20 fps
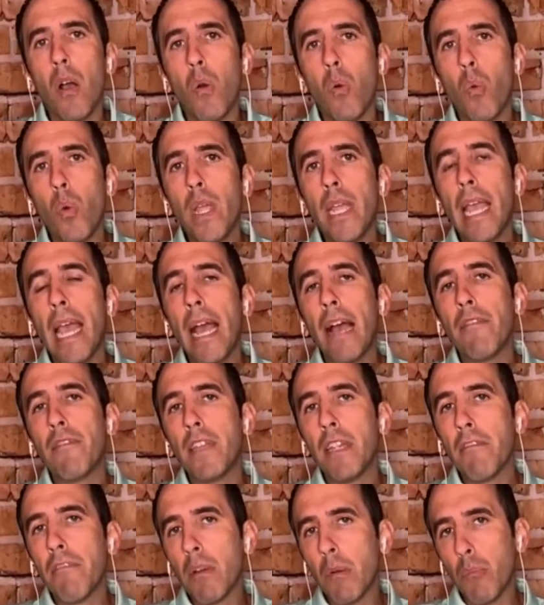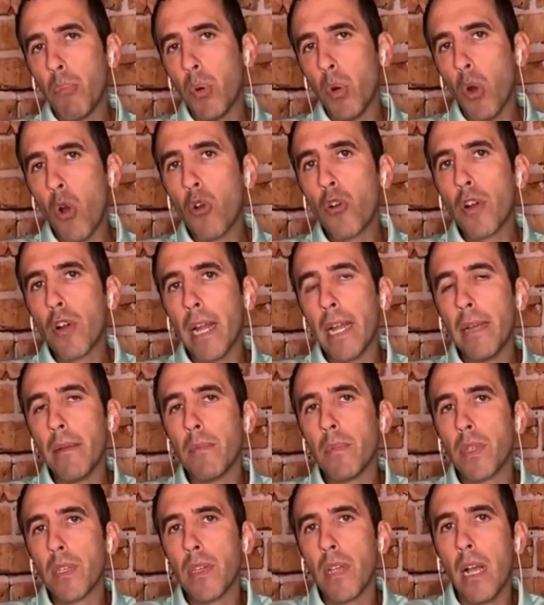we have different
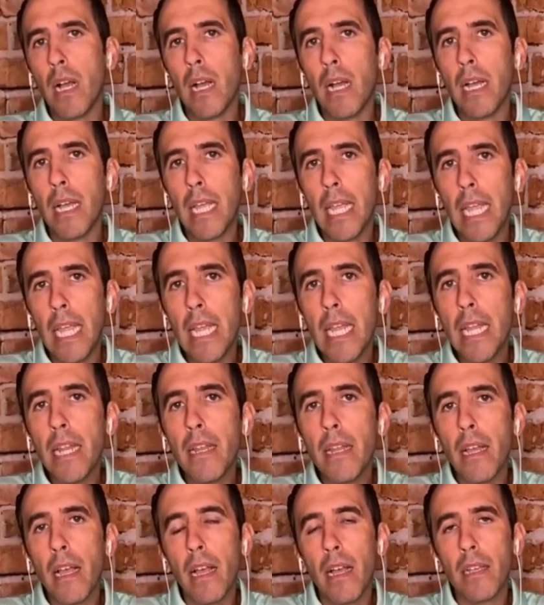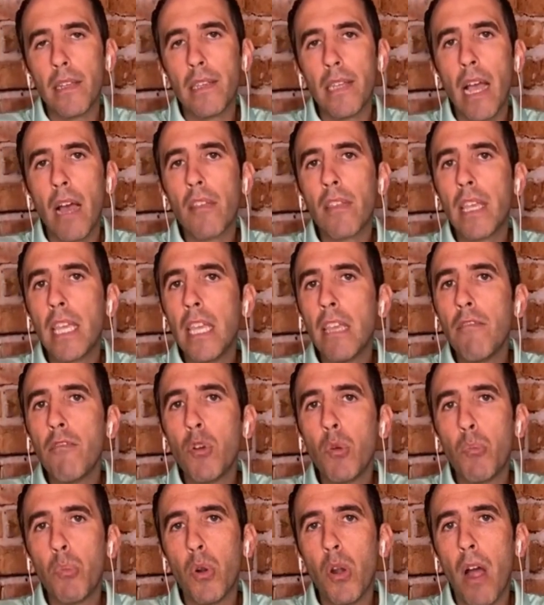programs in South
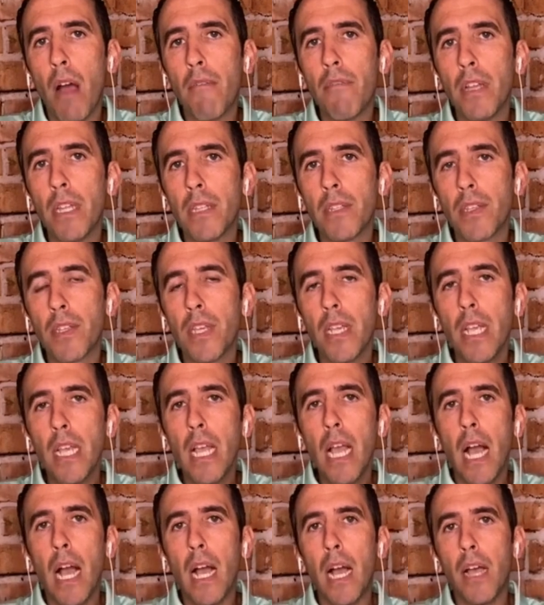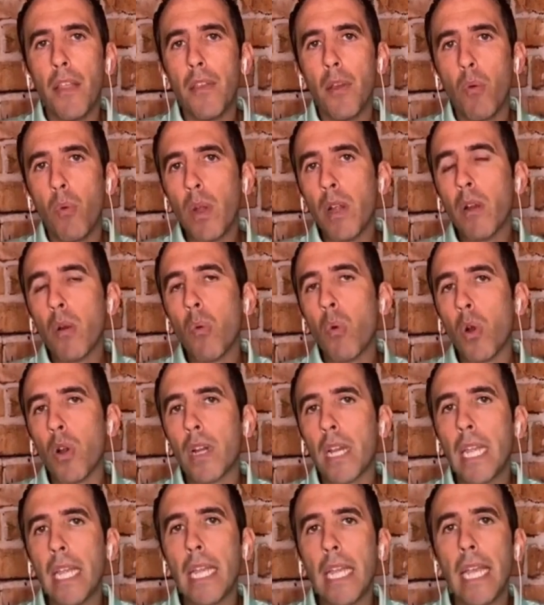Kivu province that we're
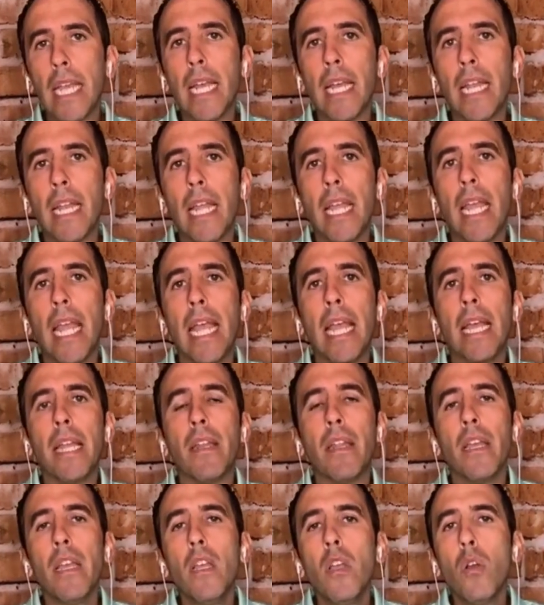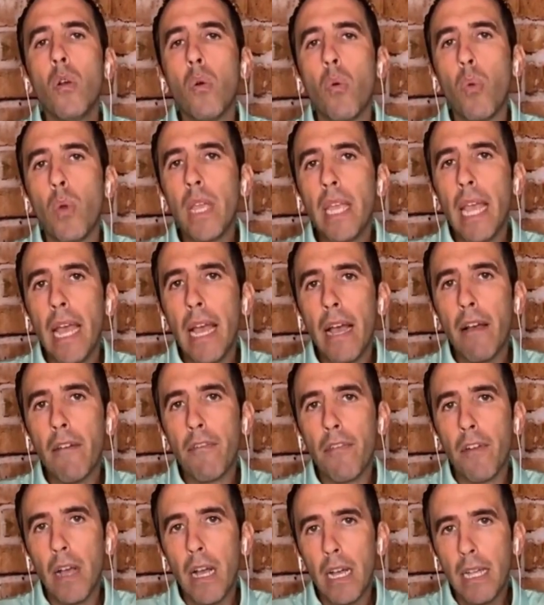working in, and we
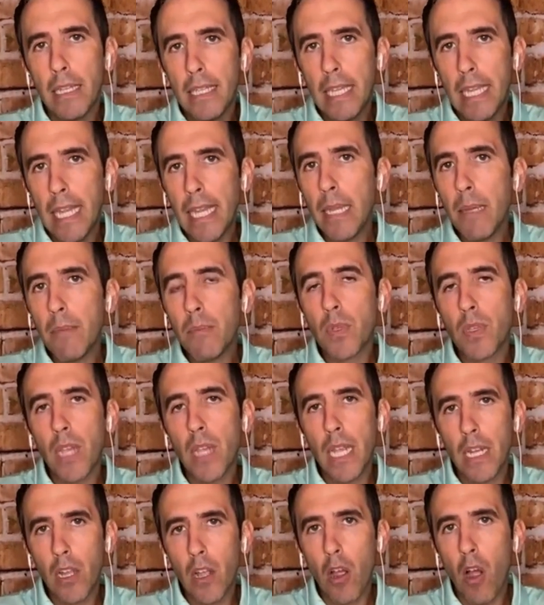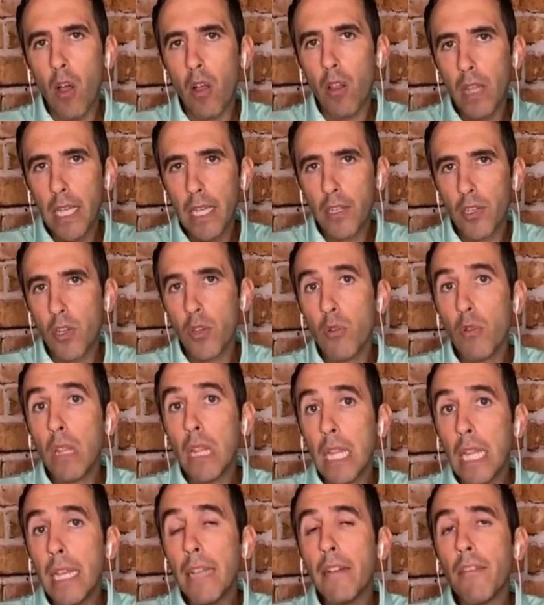have teams and colleagues who
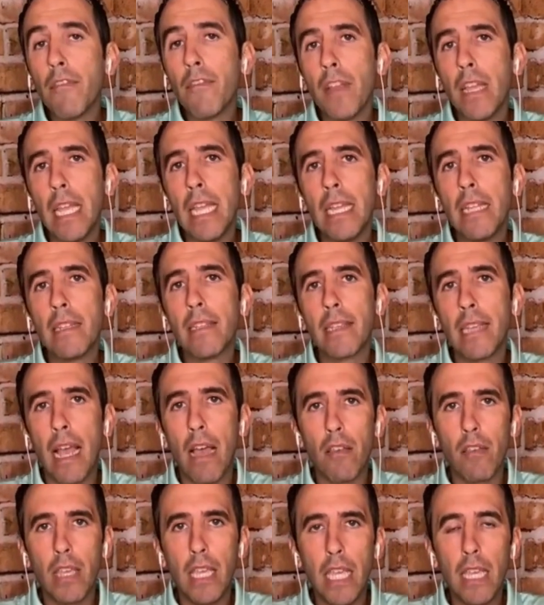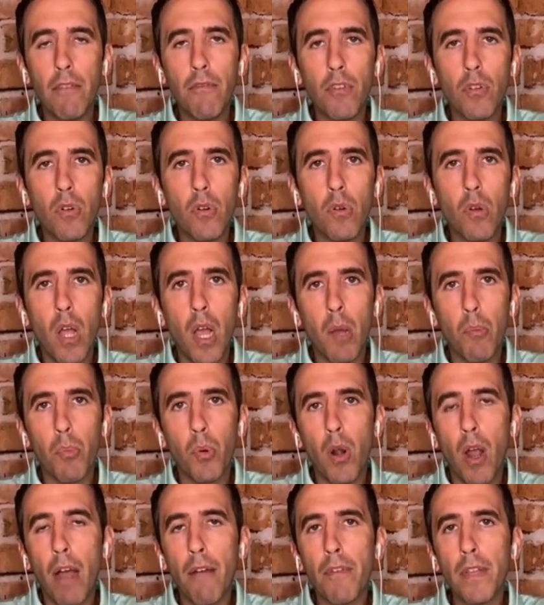live in South Kivu
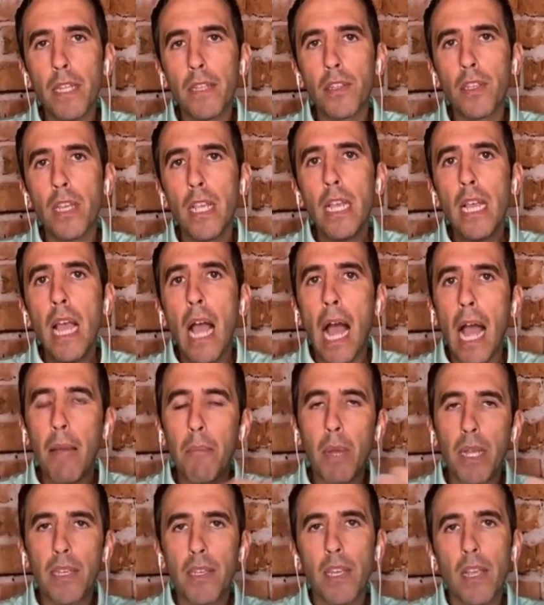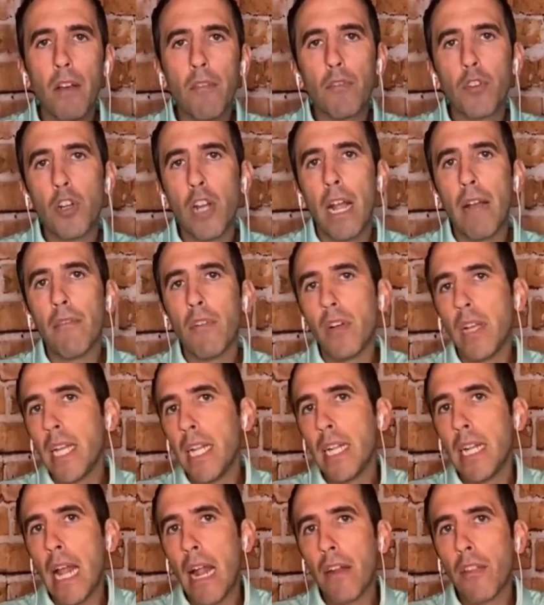province. I myself travel in
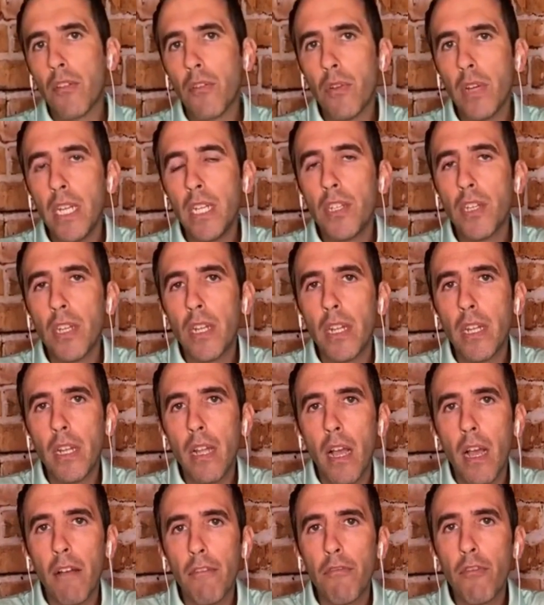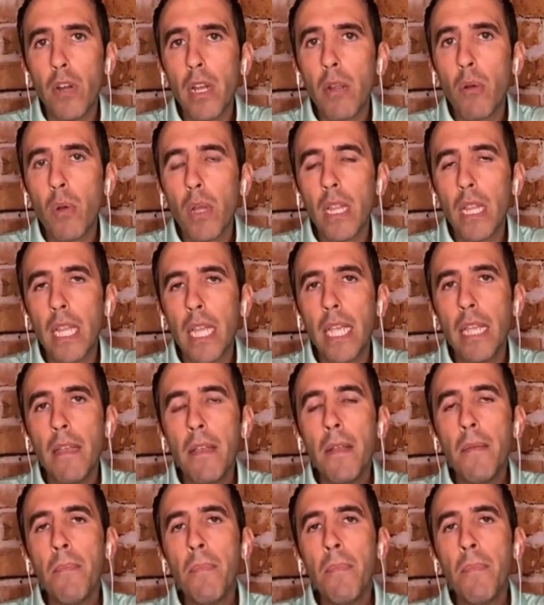and out of the region frequently,